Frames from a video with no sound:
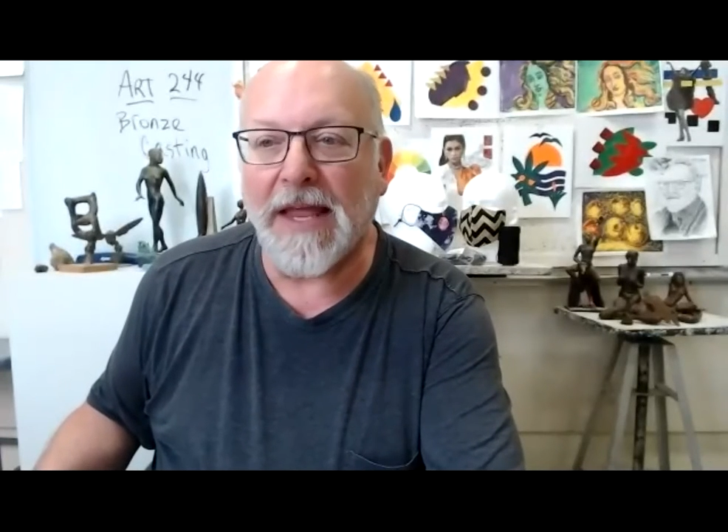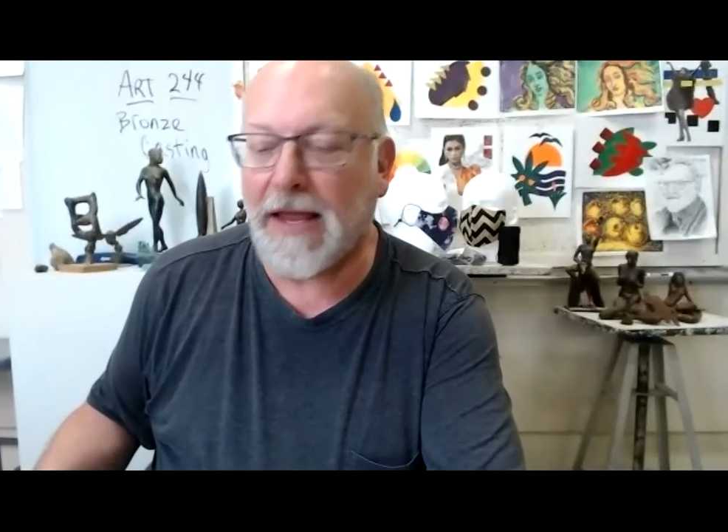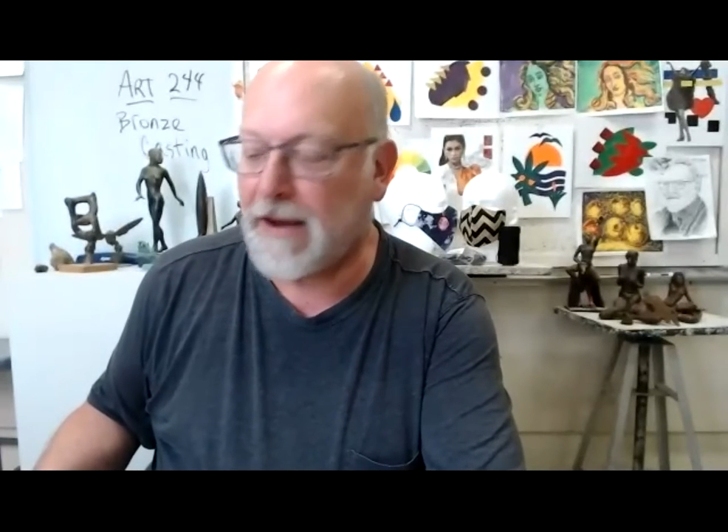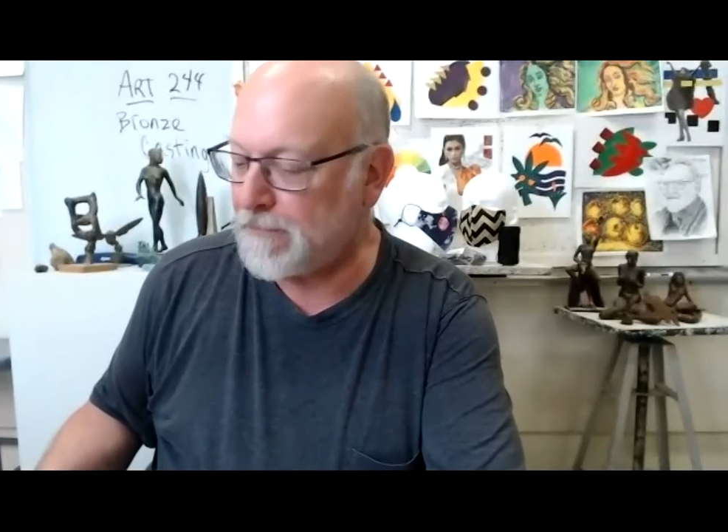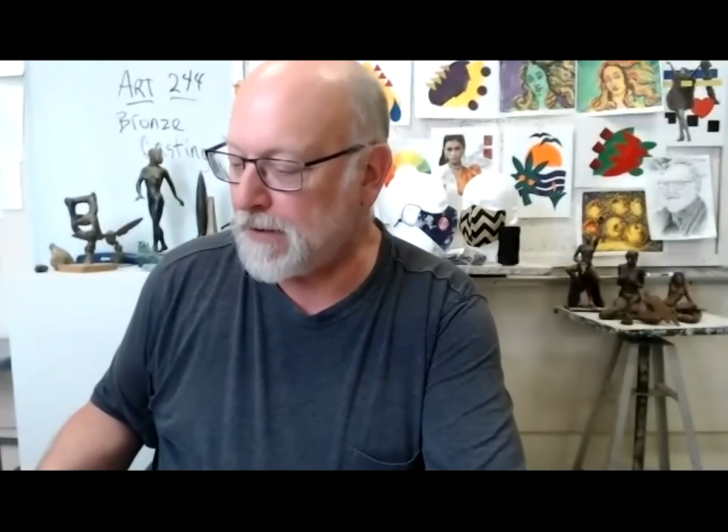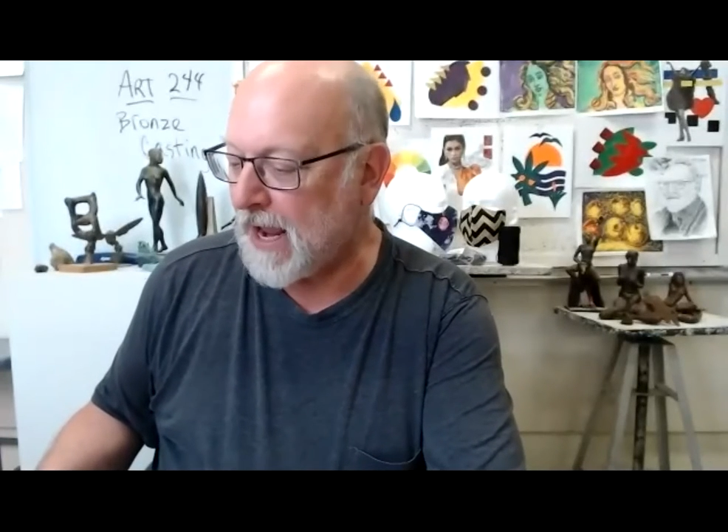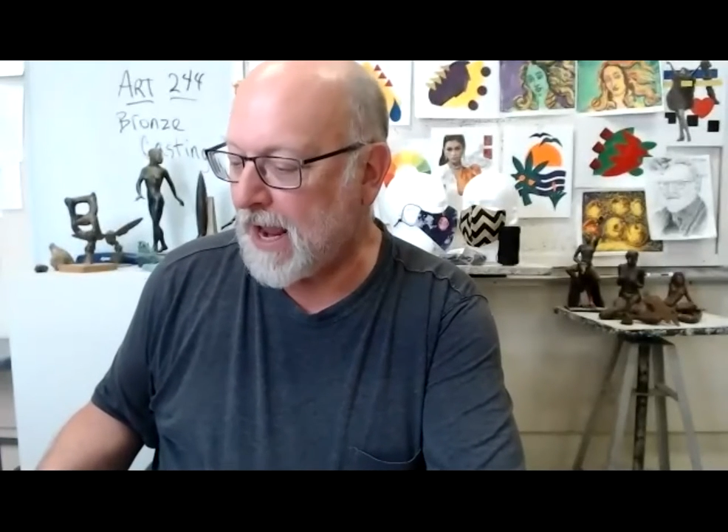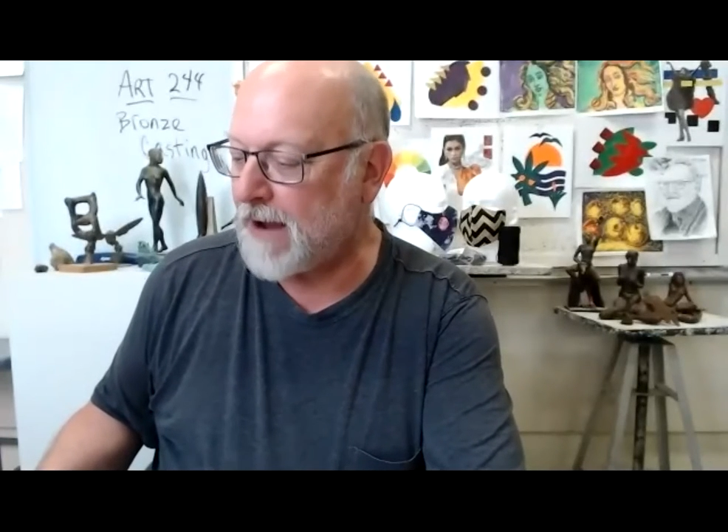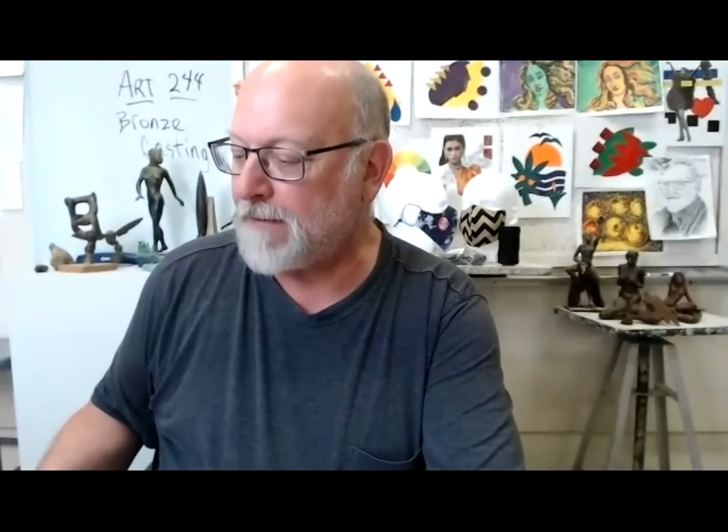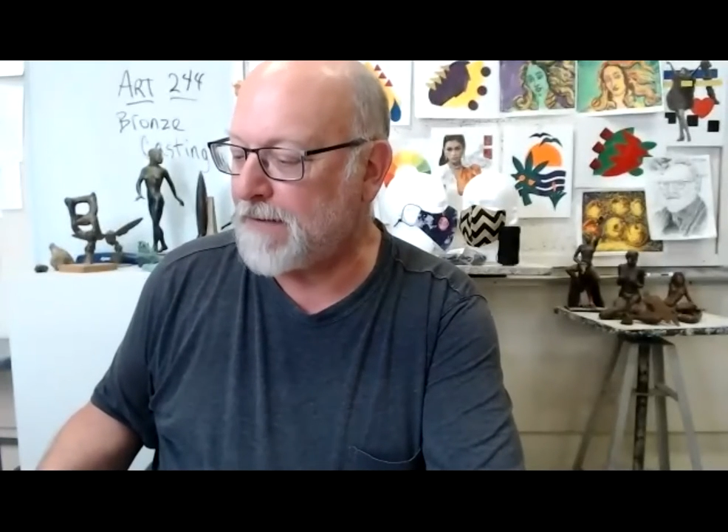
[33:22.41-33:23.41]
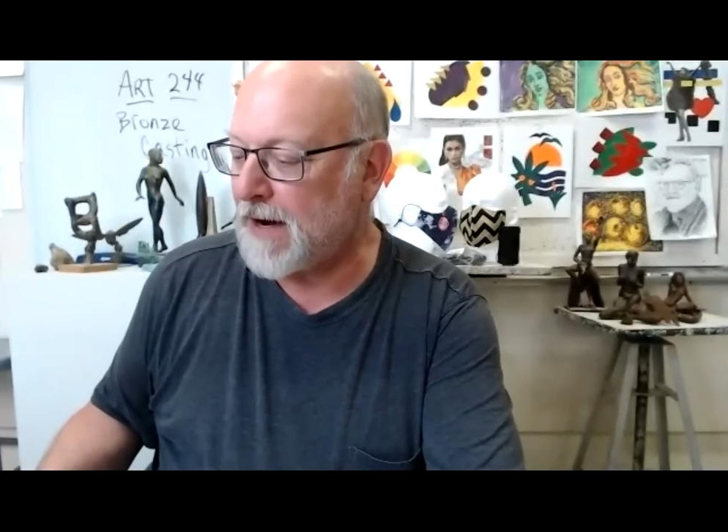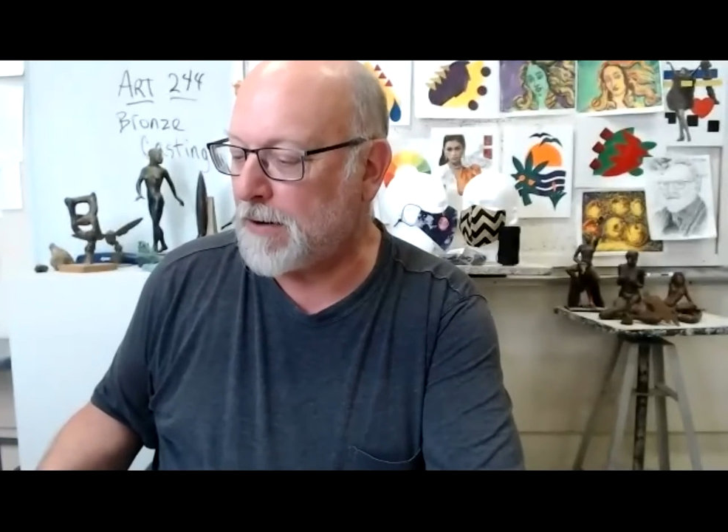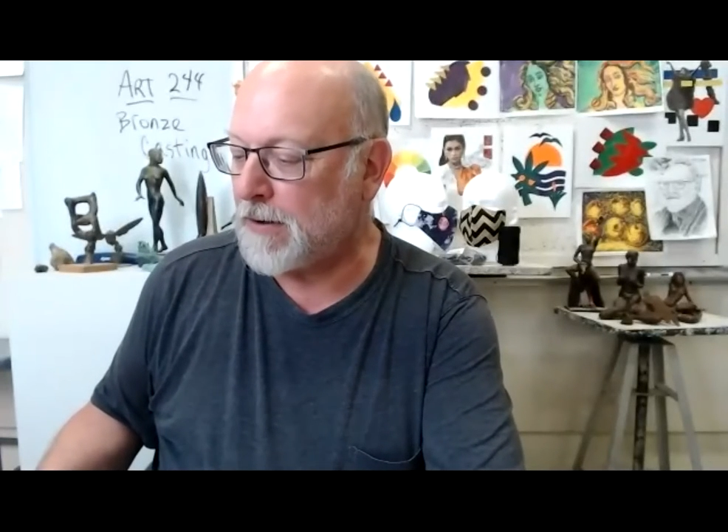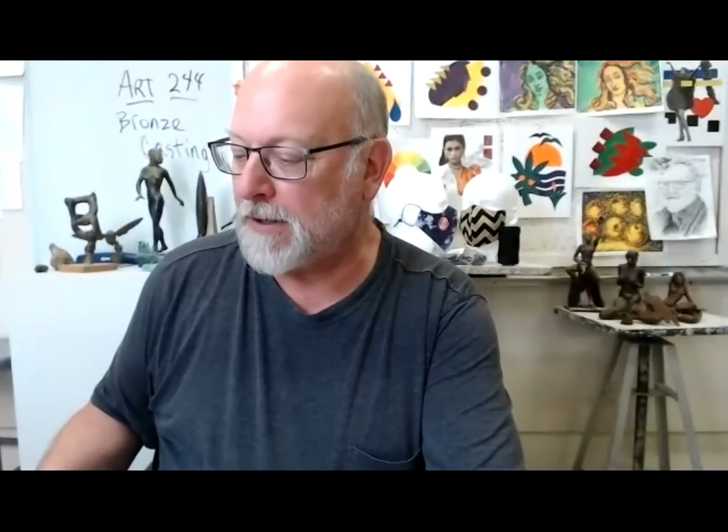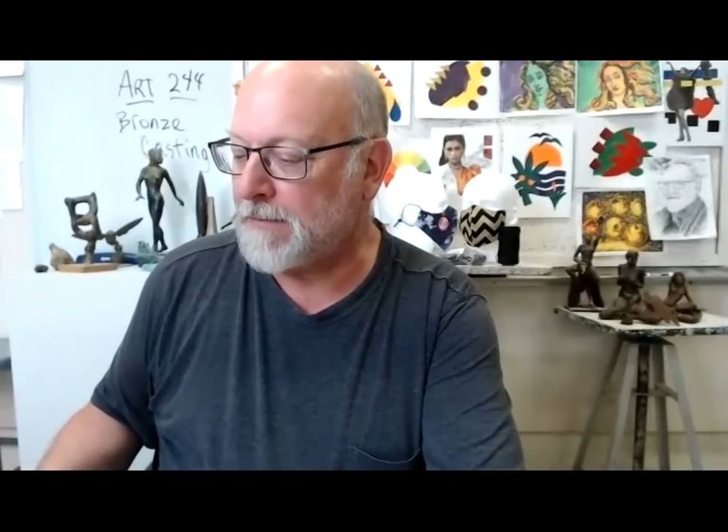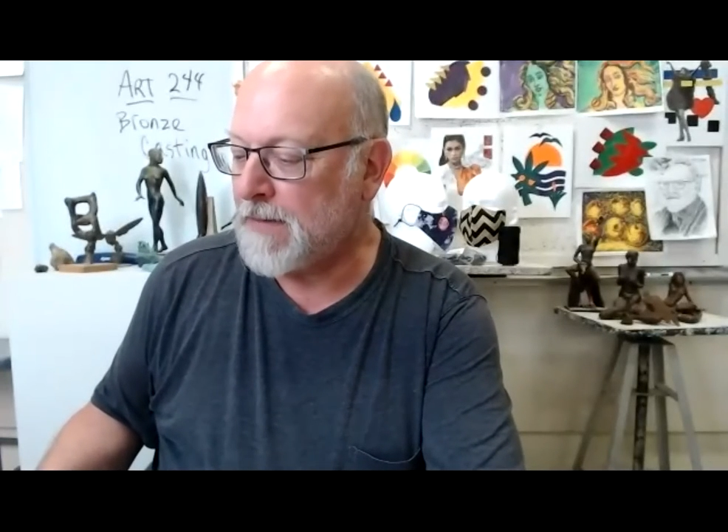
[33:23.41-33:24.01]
every half hour.